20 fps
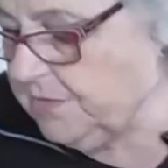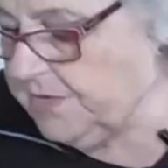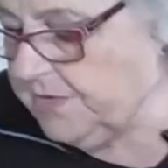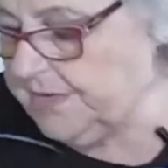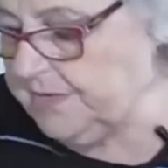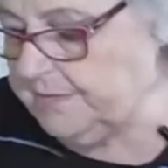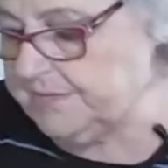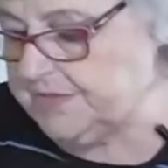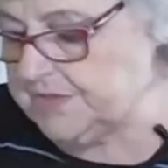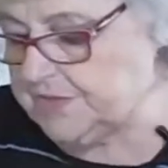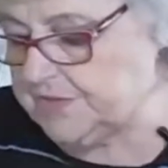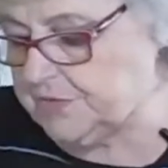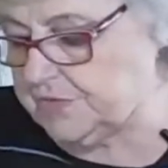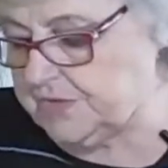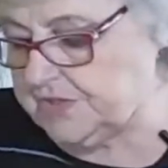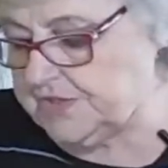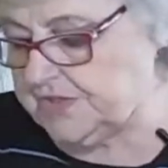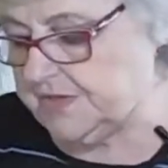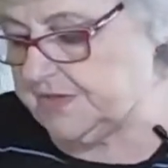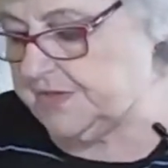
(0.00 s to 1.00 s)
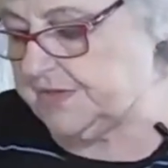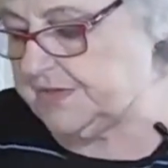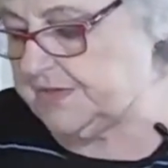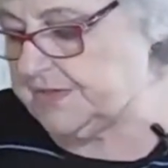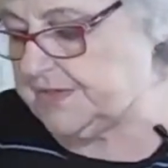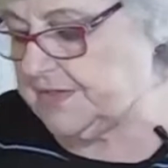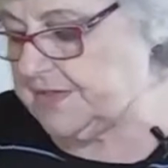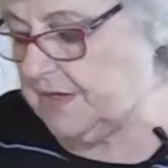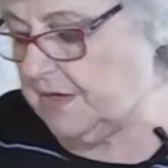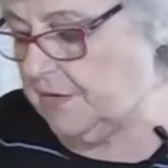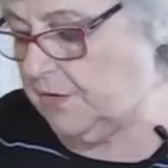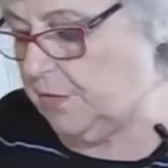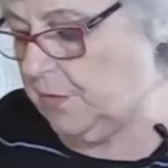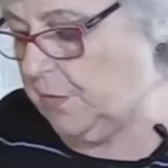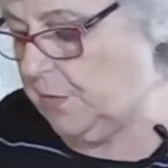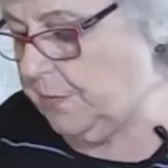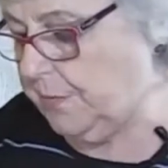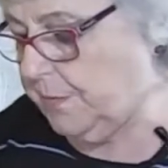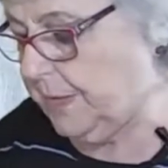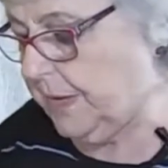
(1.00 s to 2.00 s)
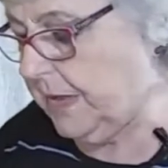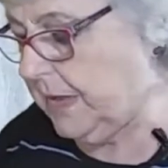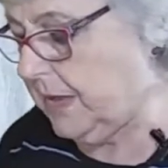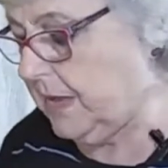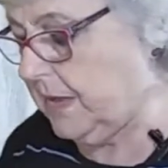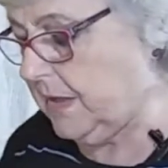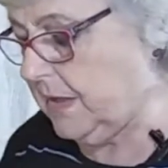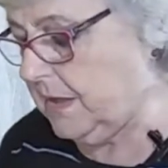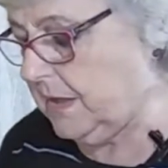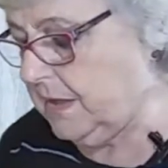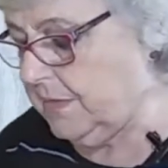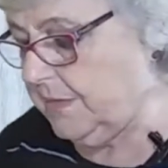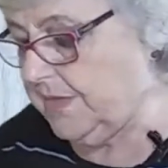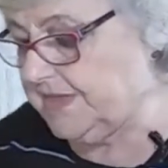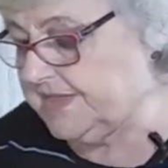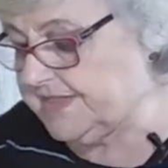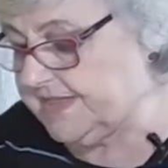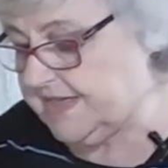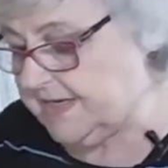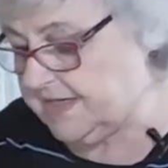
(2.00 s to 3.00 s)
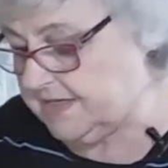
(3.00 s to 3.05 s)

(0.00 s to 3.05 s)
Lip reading: cook so there's no pink in the centre.